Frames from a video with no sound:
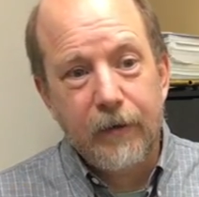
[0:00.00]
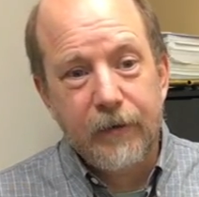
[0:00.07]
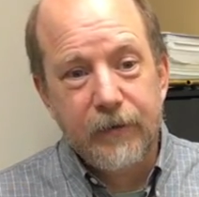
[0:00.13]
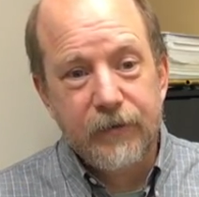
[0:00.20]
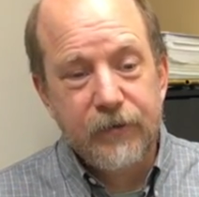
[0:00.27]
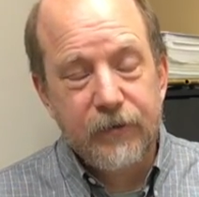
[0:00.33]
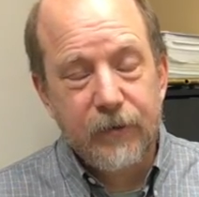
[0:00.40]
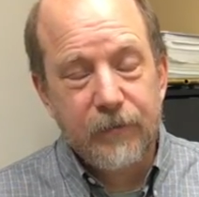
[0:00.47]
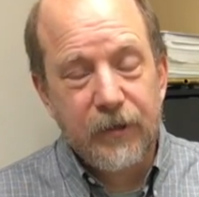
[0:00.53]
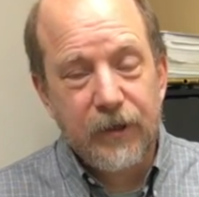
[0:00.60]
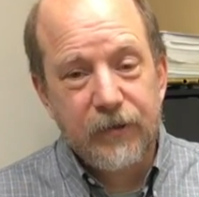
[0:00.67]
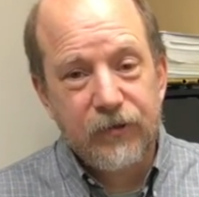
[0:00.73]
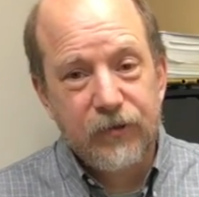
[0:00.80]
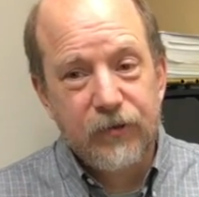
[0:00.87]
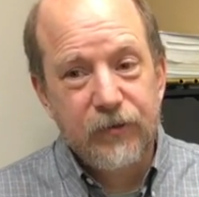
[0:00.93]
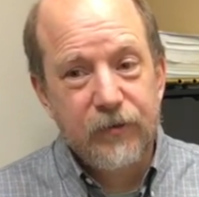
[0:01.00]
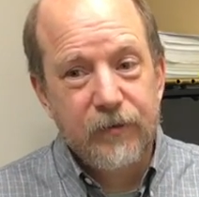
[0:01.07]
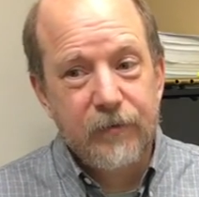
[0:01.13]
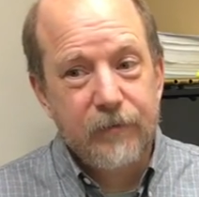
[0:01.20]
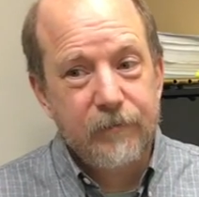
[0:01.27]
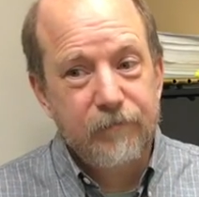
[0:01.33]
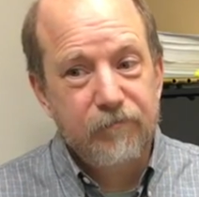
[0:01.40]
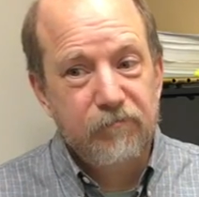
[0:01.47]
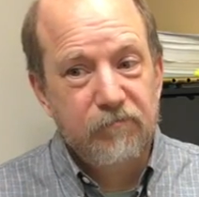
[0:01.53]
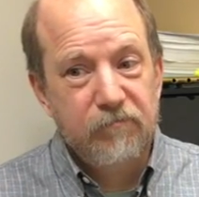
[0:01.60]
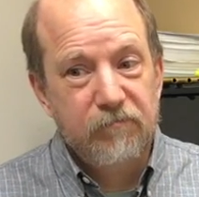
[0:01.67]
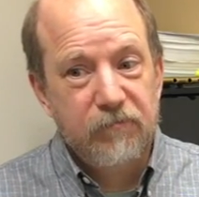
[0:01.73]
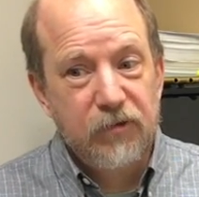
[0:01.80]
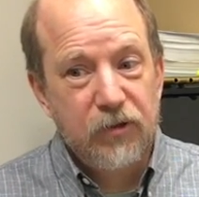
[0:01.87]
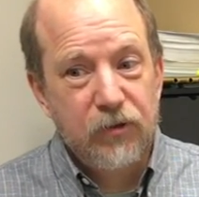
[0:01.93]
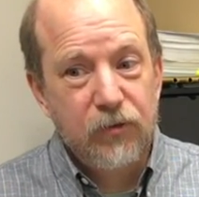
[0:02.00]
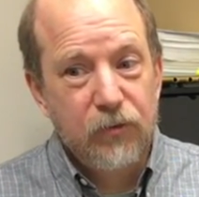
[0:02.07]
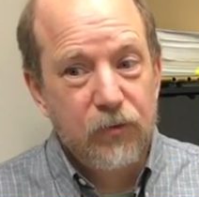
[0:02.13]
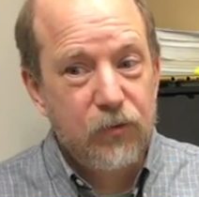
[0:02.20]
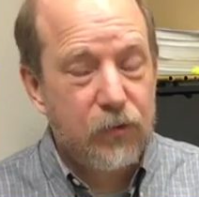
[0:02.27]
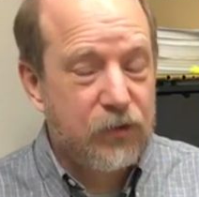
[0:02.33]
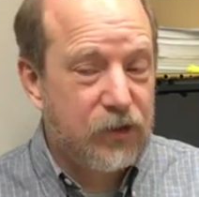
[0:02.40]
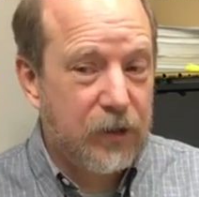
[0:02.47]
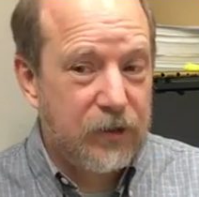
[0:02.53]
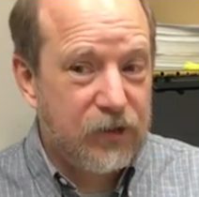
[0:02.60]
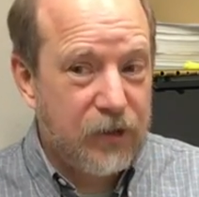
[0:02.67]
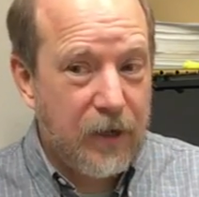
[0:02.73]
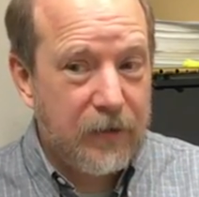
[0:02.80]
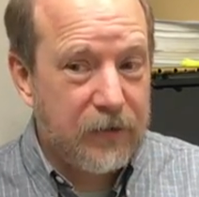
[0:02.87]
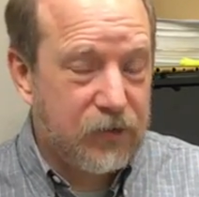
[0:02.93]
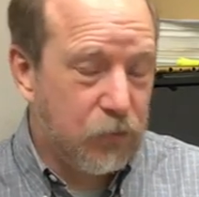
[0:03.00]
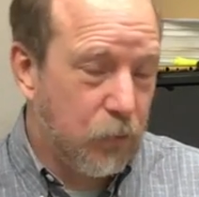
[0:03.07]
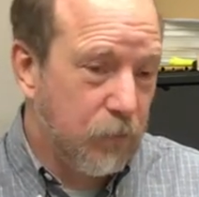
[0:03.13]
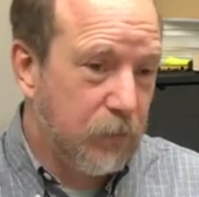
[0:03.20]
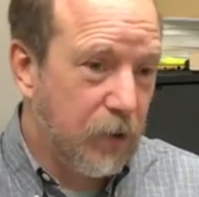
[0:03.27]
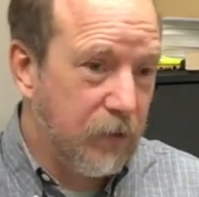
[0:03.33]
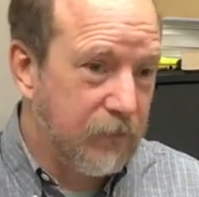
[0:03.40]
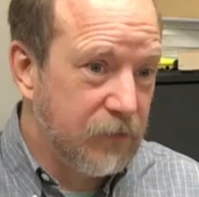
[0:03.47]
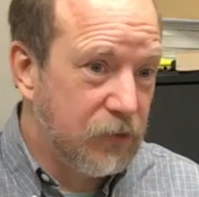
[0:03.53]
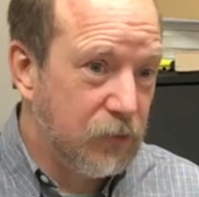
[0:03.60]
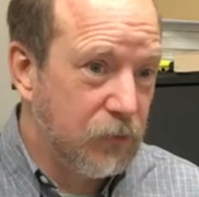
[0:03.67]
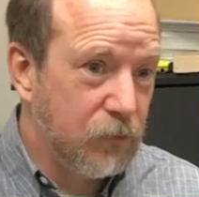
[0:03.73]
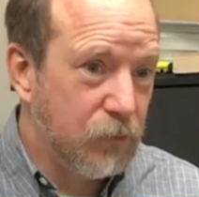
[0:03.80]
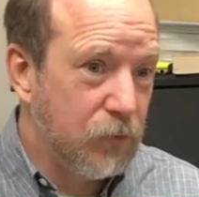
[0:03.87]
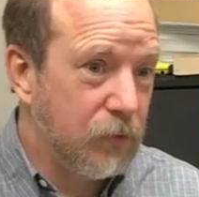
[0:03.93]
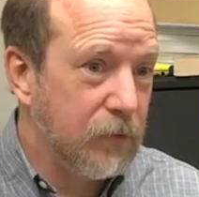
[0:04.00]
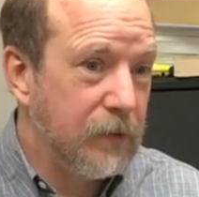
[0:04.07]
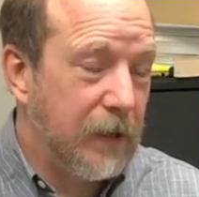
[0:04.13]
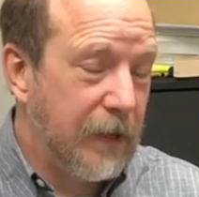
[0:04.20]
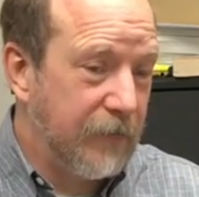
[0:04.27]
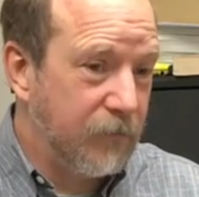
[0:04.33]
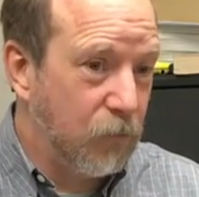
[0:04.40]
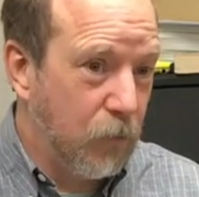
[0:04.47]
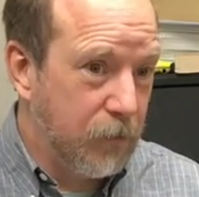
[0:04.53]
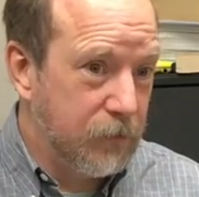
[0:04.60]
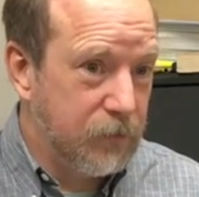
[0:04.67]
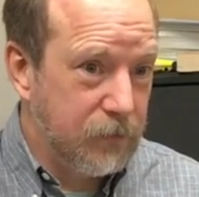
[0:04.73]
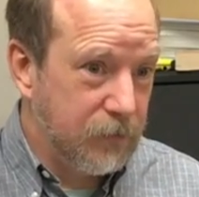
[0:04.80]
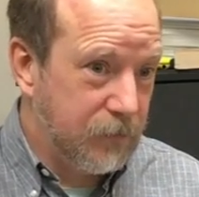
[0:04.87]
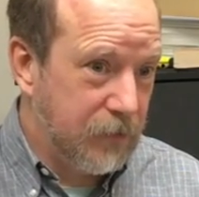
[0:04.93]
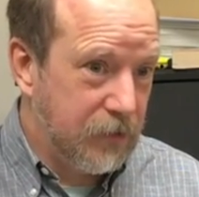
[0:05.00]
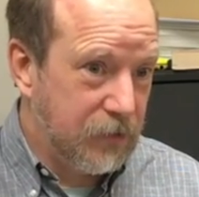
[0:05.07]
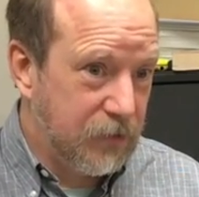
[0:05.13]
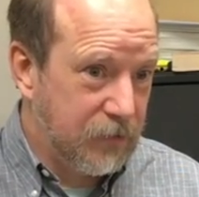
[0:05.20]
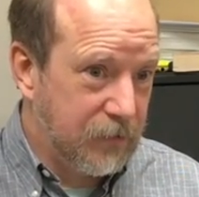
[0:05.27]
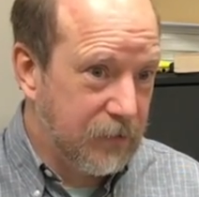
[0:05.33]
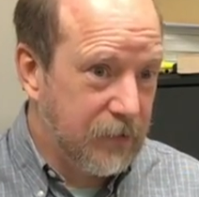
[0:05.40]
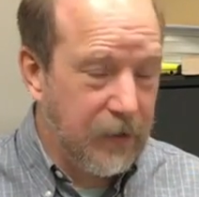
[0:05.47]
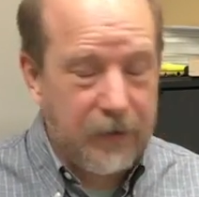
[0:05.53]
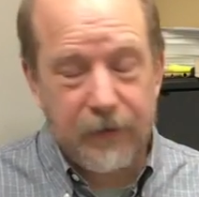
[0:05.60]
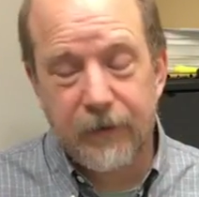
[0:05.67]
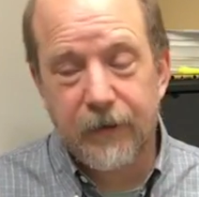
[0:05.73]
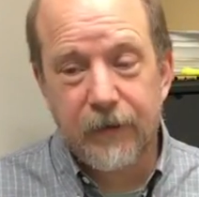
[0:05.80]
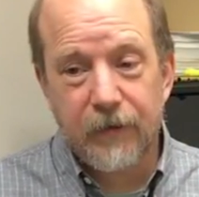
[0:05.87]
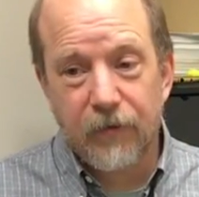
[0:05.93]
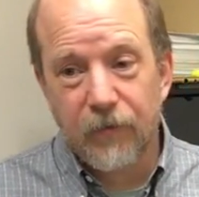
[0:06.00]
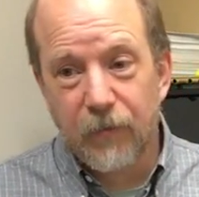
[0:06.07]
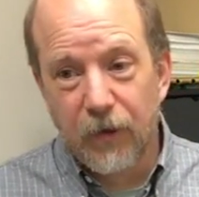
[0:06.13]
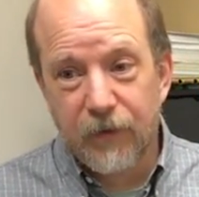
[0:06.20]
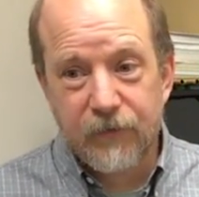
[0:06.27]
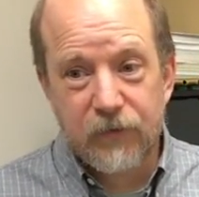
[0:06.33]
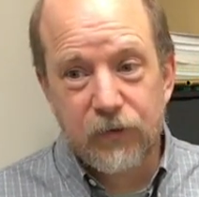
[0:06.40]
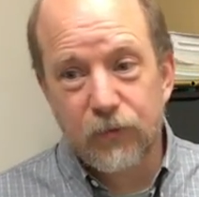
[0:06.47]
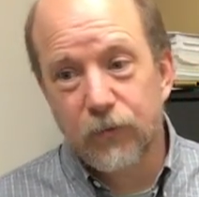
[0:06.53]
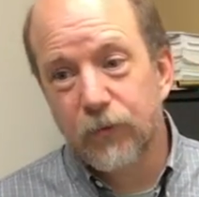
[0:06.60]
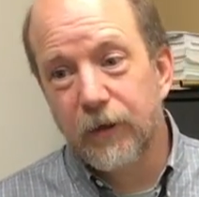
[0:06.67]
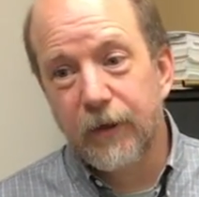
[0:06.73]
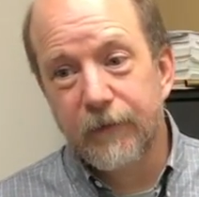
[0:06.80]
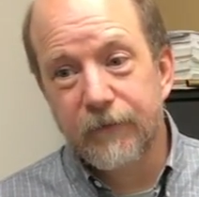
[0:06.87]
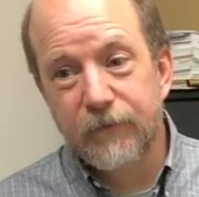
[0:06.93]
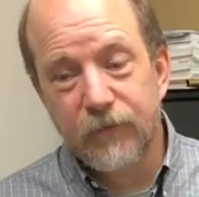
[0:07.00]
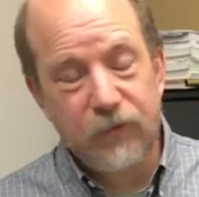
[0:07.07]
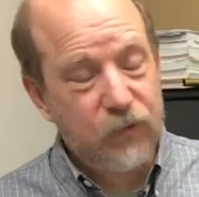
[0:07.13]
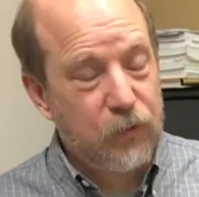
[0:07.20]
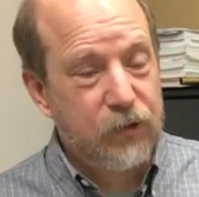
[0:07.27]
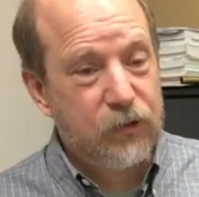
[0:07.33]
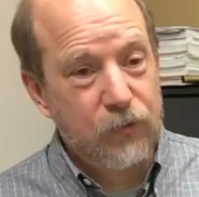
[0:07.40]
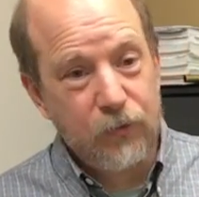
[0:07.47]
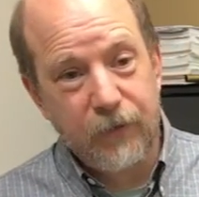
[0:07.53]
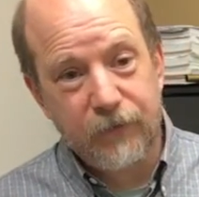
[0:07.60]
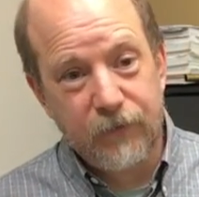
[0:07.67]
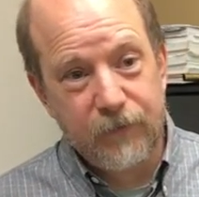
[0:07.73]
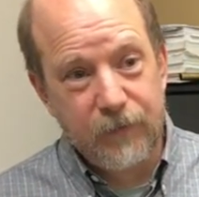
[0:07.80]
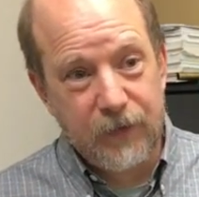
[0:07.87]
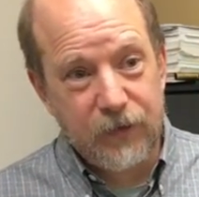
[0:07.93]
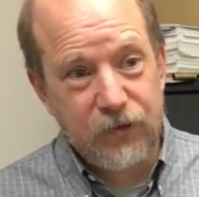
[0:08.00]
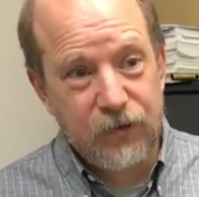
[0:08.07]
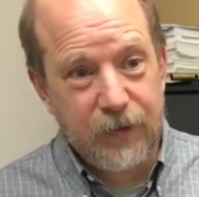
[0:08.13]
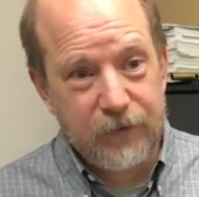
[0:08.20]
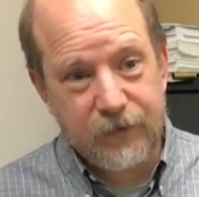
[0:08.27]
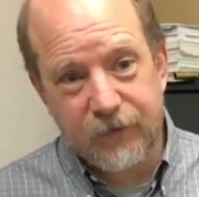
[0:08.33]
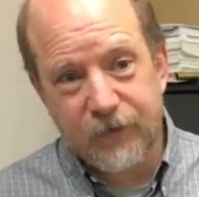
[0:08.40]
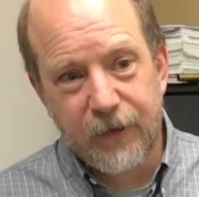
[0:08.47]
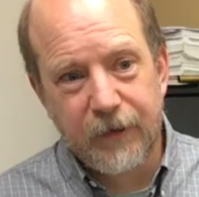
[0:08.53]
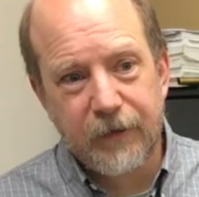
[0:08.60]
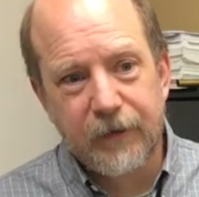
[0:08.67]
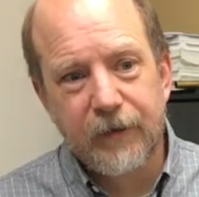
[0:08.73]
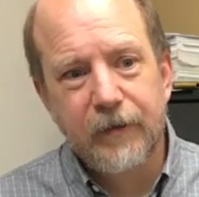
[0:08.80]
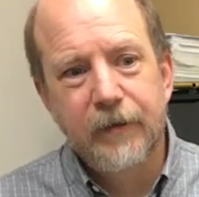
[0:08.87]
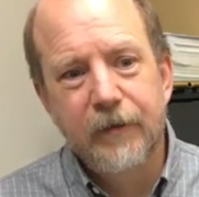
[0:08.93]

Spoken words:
in some cases, tunes will change tonic. So one part of a tune will have one pitch as the tonic, and another part of a tune will switch to a different pitch as the tonic.